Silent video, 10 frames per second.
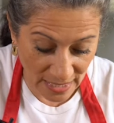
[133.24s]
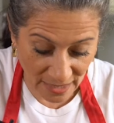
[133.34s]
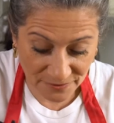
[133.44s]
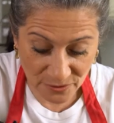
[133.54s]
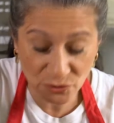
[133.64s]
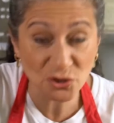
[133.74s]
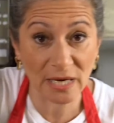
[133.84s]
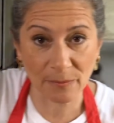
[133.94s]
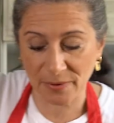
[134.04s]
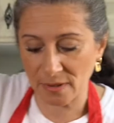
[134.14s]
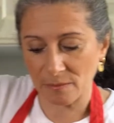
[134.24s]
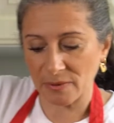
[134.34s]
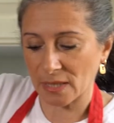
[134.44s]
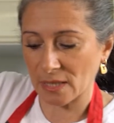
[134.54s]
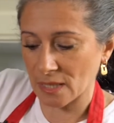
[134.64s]
have to shape it
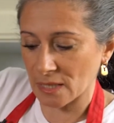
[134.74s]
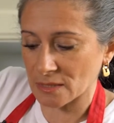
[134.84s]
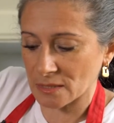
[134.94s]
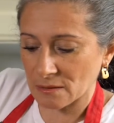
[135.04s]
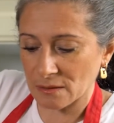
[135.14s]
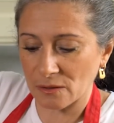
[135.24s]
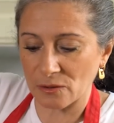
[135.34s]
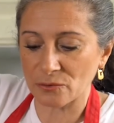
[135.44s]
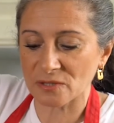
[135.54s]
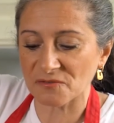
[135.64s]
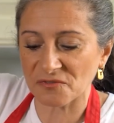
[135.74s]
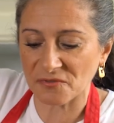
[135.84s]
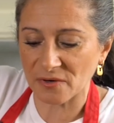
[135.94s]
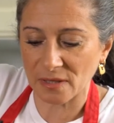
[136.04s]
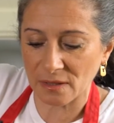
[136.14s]
because
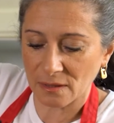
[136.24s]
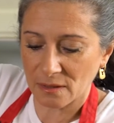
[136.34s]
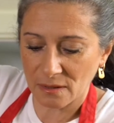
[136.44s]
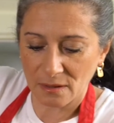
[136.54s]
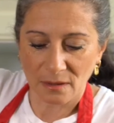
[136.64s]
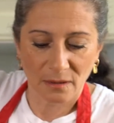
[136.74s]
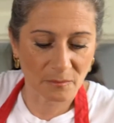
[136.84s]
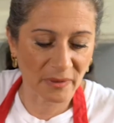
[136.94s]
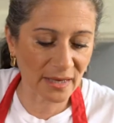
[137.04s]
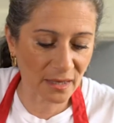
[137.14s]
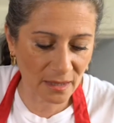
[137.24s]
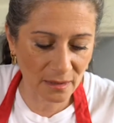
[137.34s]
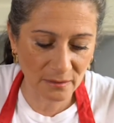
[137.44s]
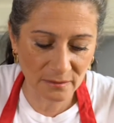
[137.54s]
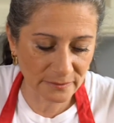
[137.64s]
gluten-free
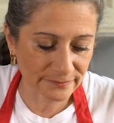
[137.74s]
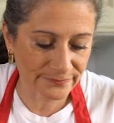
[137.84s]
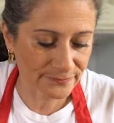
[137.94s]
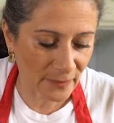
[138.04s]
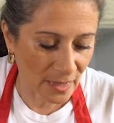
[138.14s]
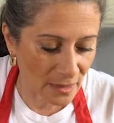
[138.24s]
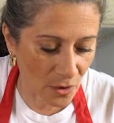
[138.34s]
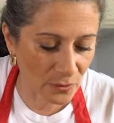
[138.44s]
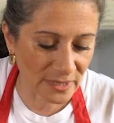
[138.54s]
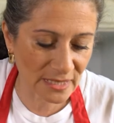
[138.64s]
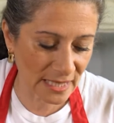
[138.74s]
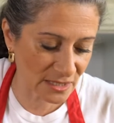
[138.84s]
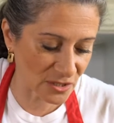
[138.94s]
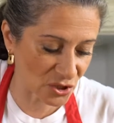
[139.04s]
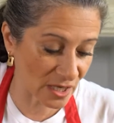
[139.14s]
baking only
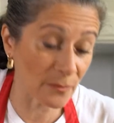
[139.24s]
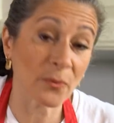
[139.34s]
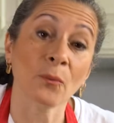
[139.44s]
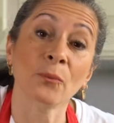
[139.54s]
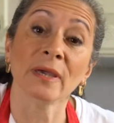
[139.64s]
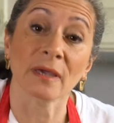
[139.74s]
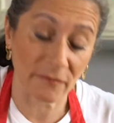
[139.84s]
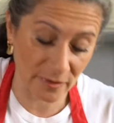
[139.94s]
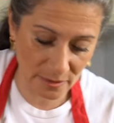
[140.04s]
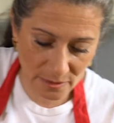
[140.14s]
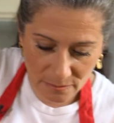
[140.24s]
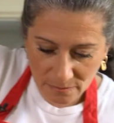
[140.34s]
takes the shape we give it.